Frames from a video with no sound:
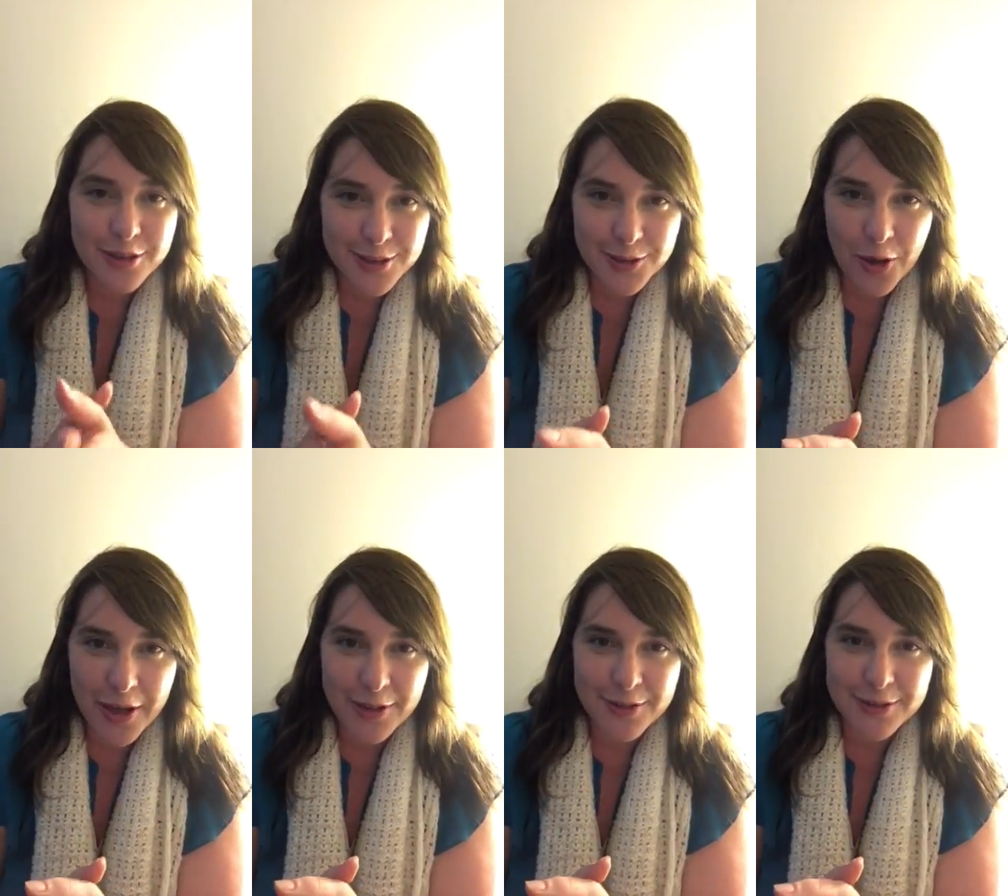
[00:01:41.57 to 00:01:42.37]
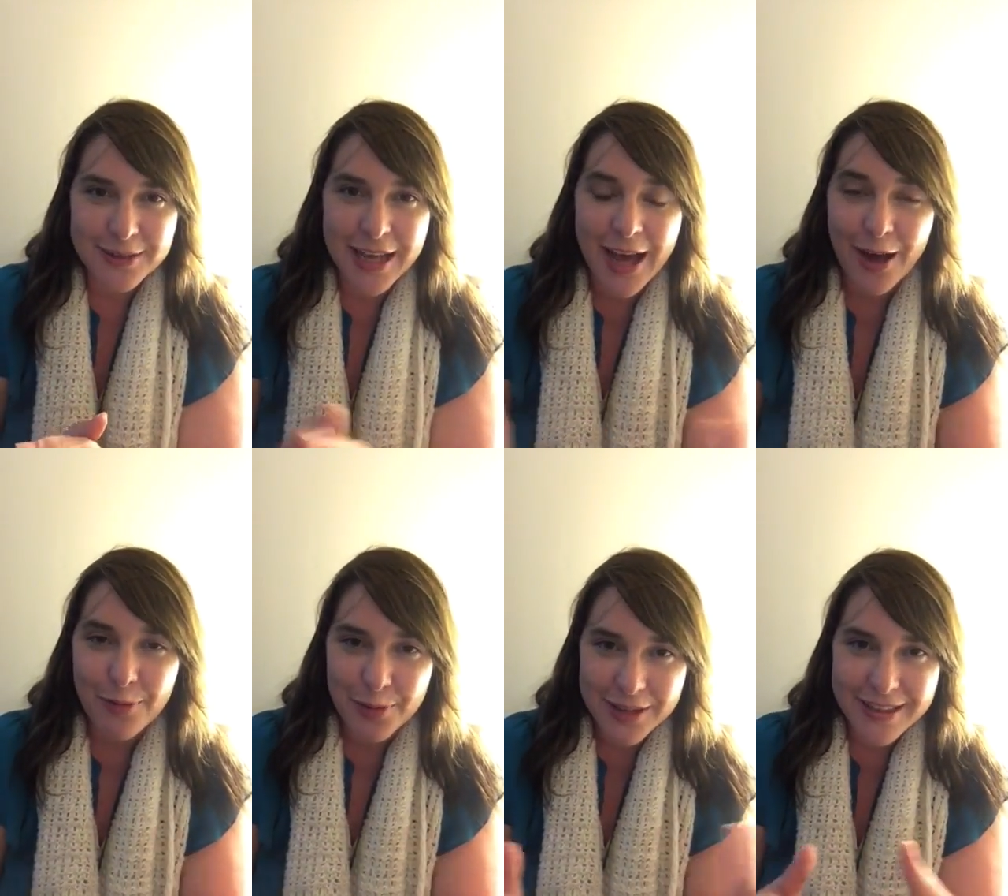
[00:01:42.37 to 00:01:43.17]
sign on.
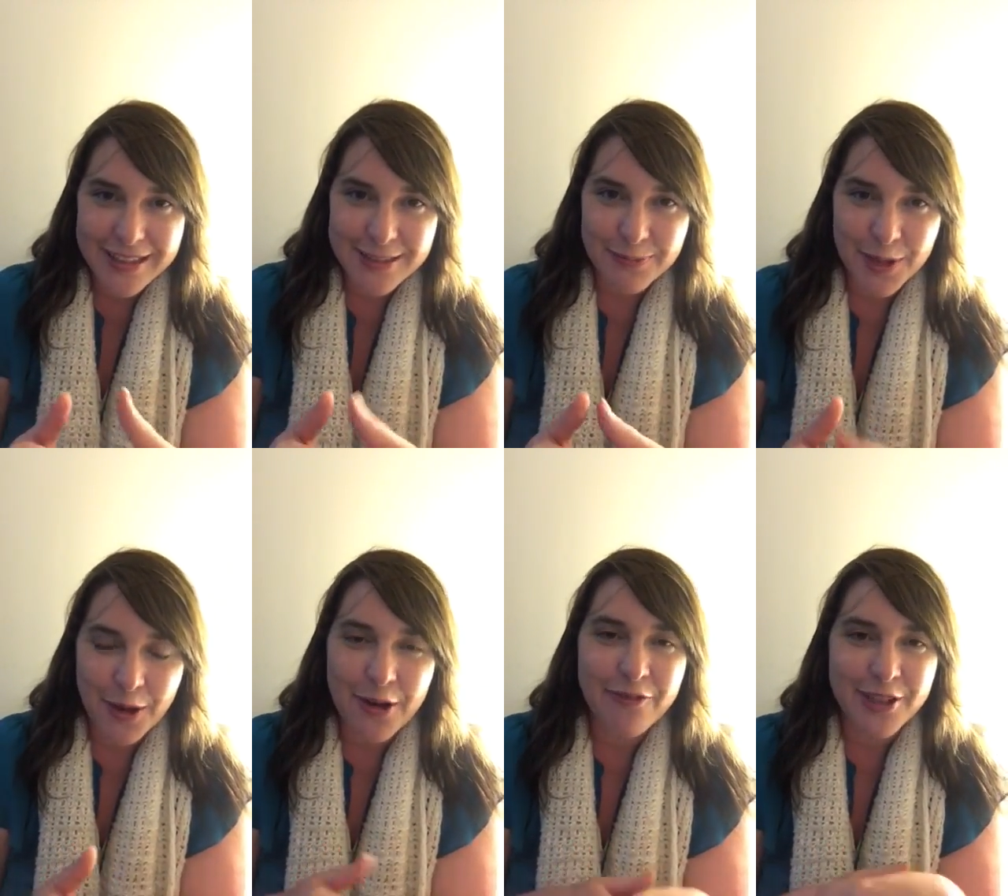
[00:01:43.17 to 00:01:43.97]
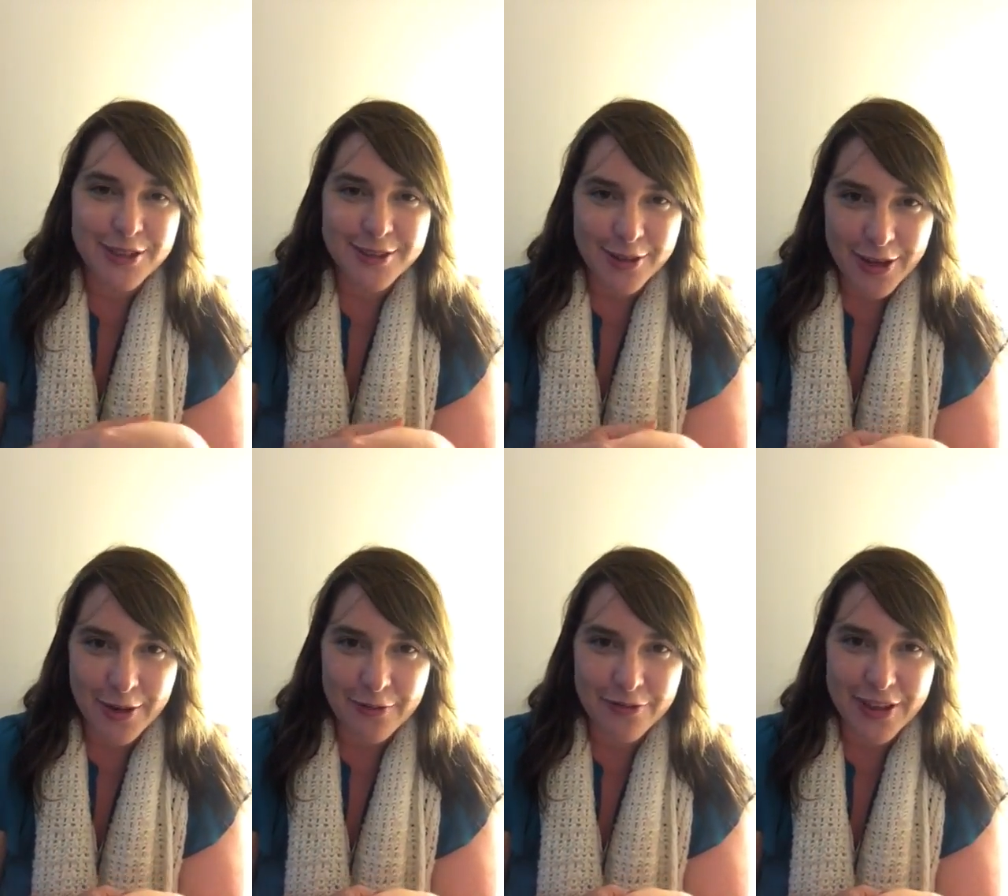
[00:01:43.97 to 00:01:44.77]
I'll put the links below for you to
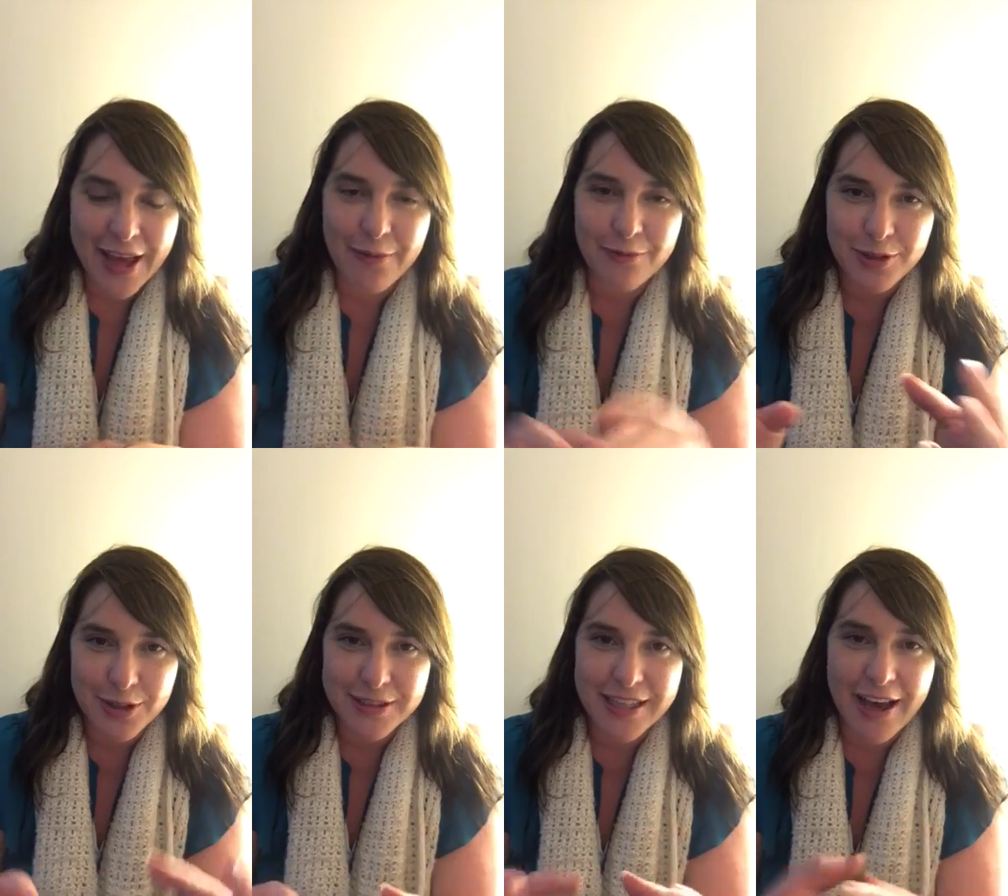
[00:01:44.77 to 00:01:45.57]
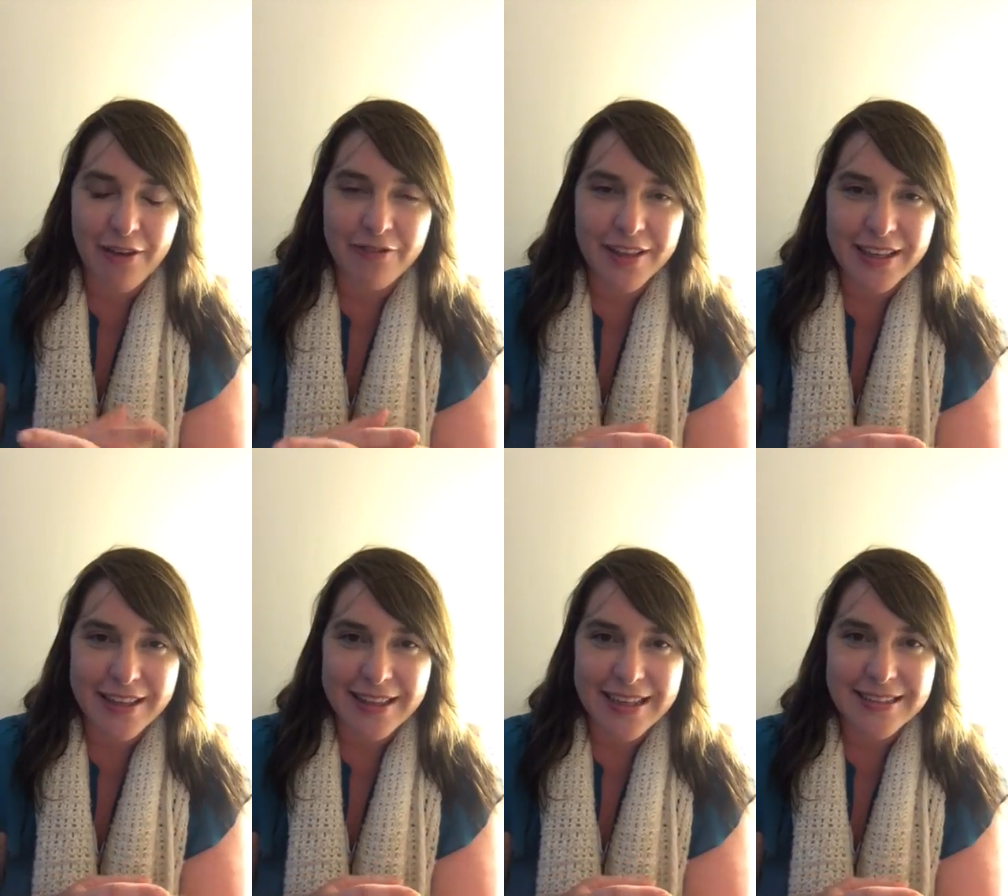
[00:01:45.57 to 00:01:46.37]
sign on for that using our
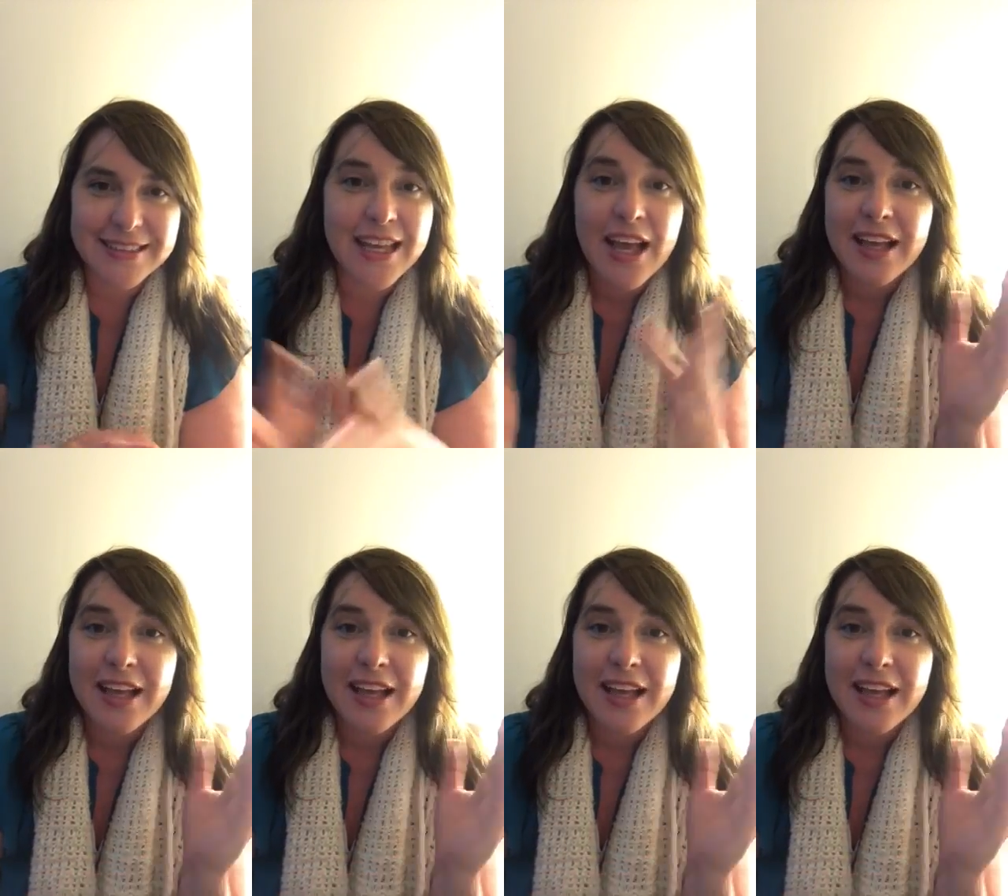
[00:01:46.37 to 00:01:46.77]
affiliate links.